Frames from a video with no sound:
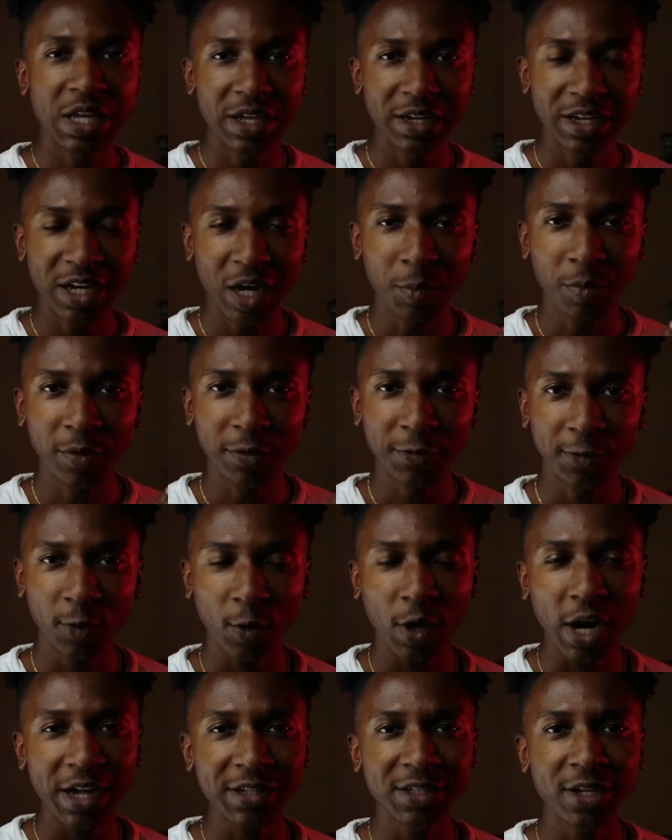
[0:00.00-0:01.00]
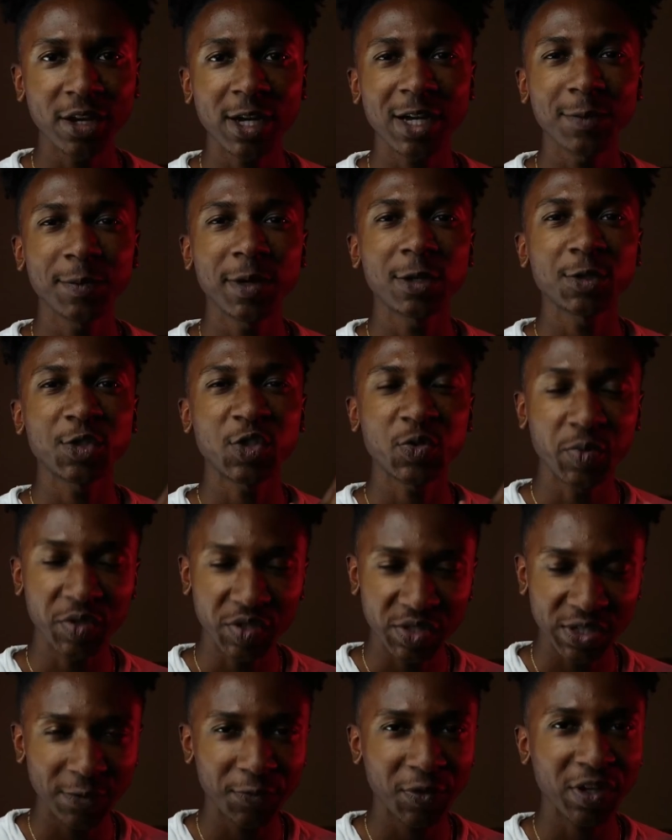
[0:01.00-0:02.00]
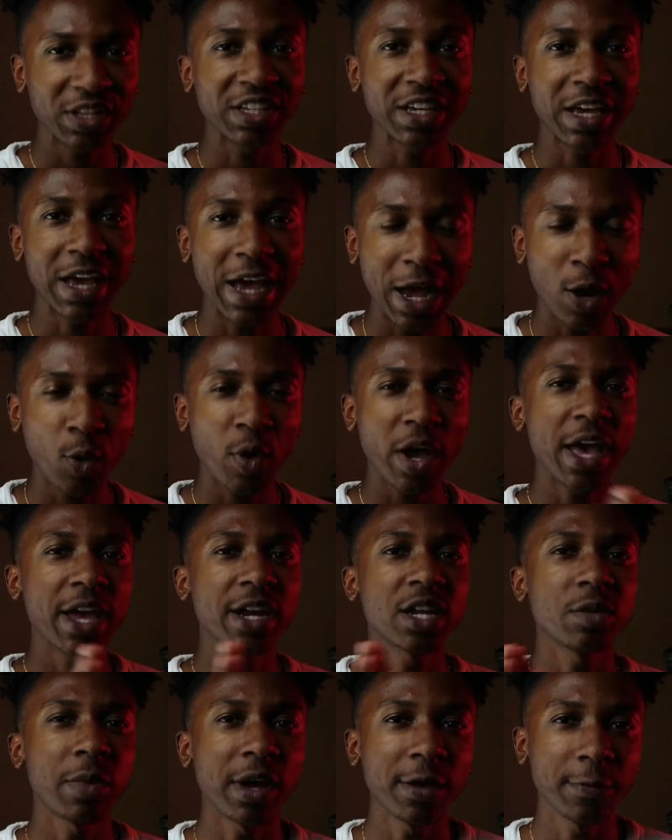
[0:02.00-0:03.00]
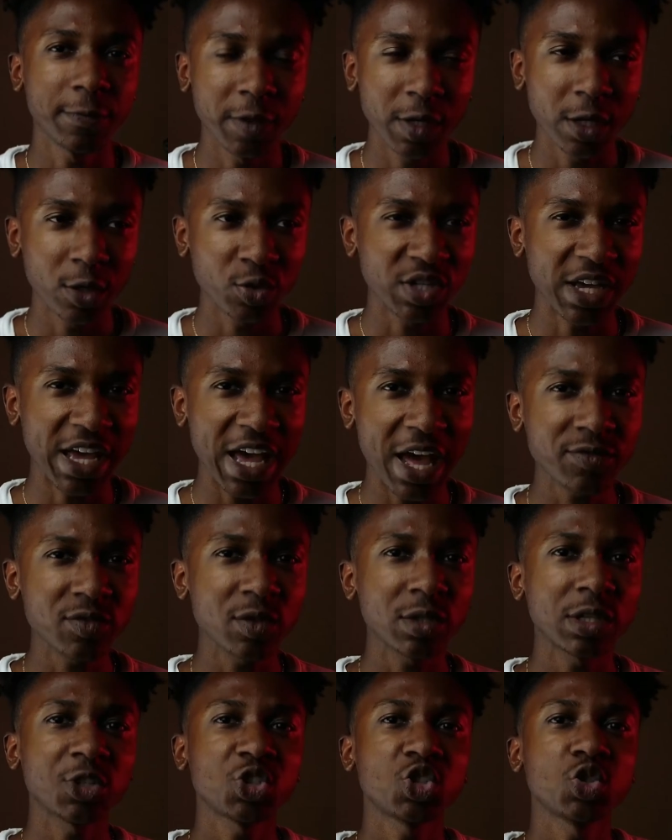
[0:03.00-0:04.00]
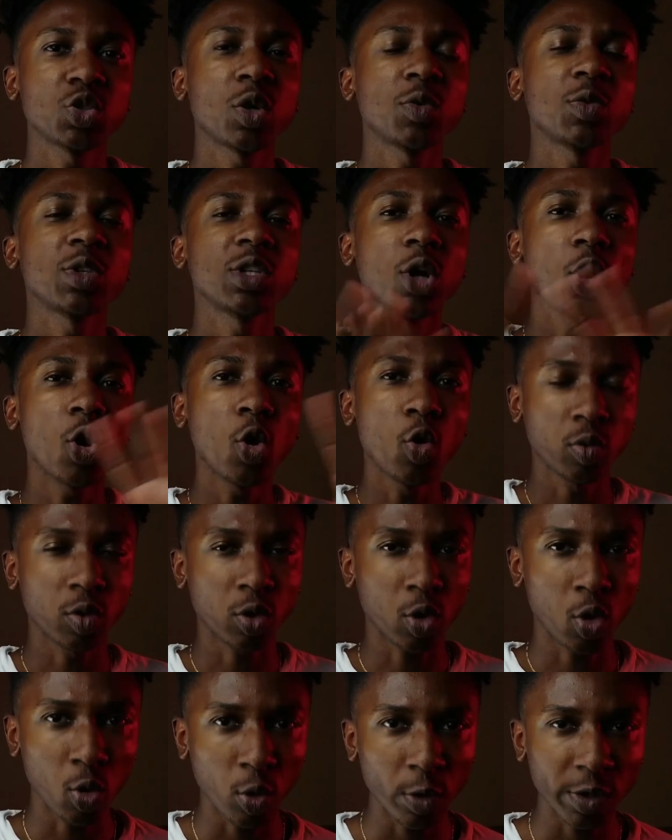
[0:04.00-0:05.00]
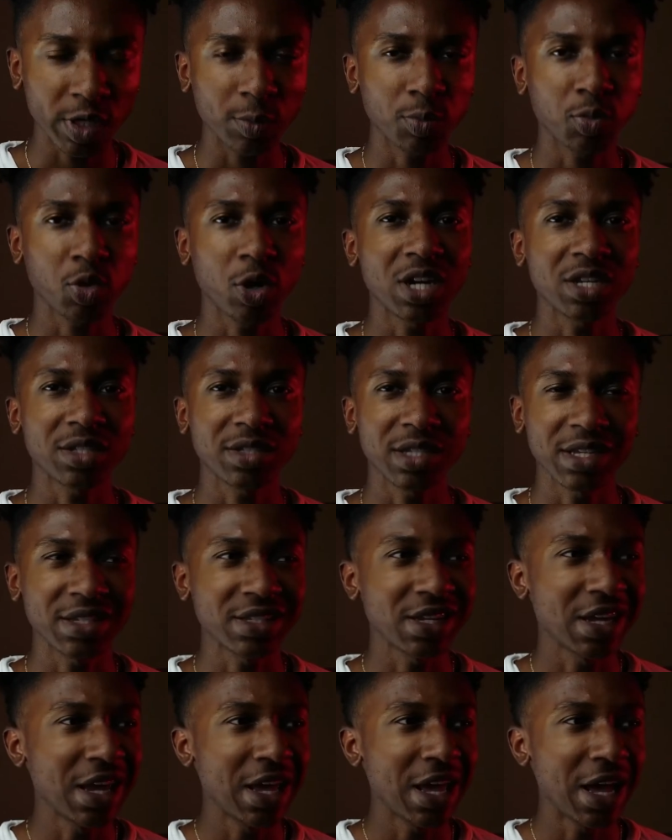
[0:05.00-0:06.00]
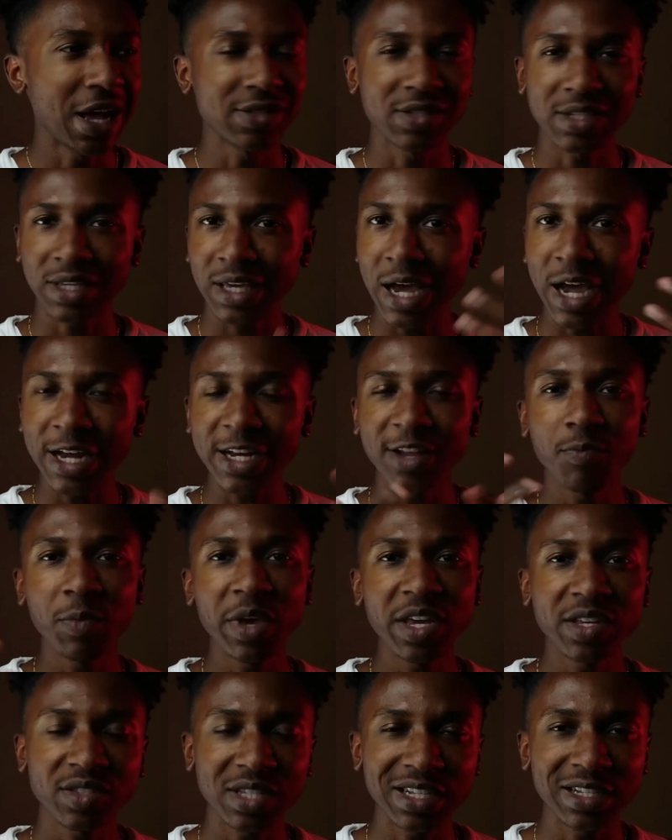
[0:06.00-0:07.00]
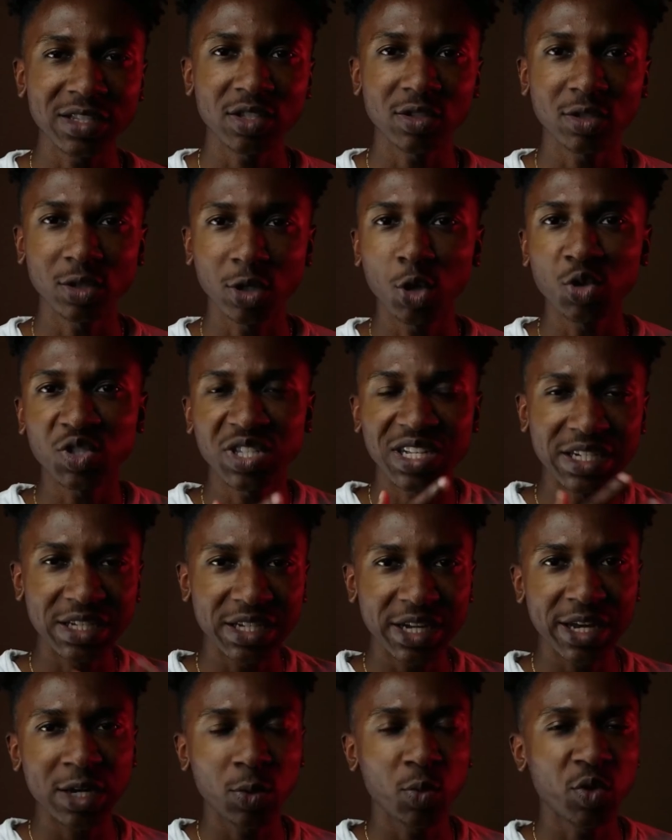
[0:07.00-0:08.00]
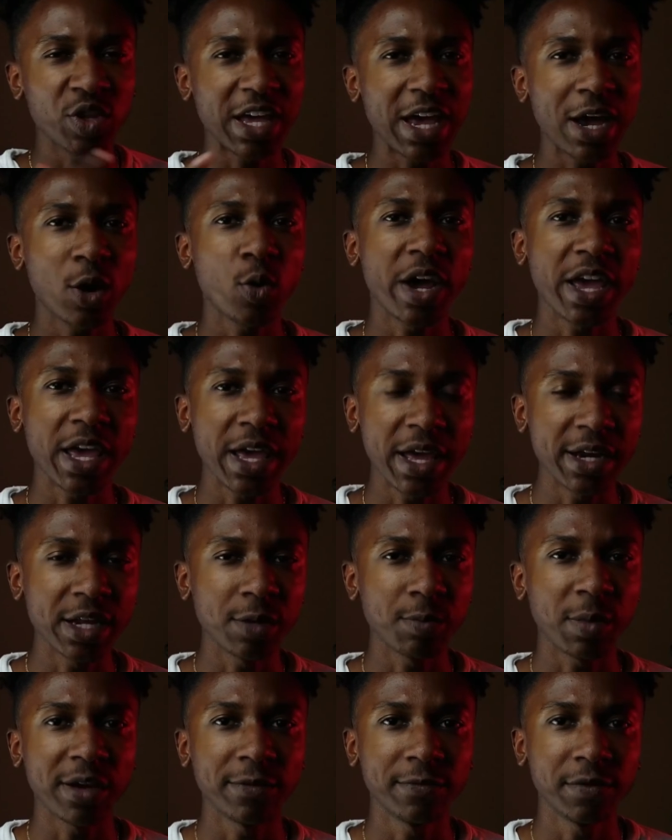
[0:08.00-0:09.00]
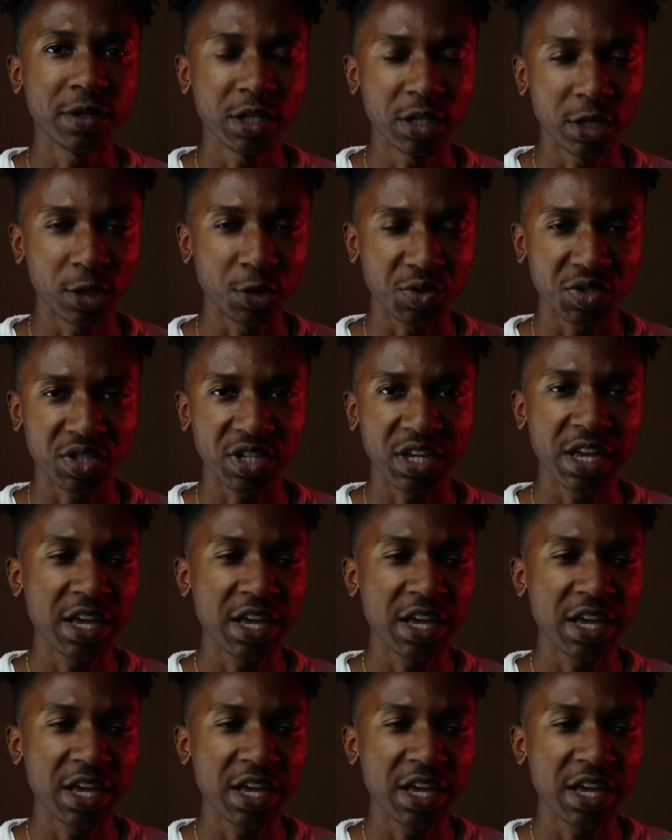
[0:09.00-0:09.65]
Now, before I talk about specifically how I edit my videos, I have to let you know the whole recording process, as it kind of makes sense and goes in tandem with how I edit my videos.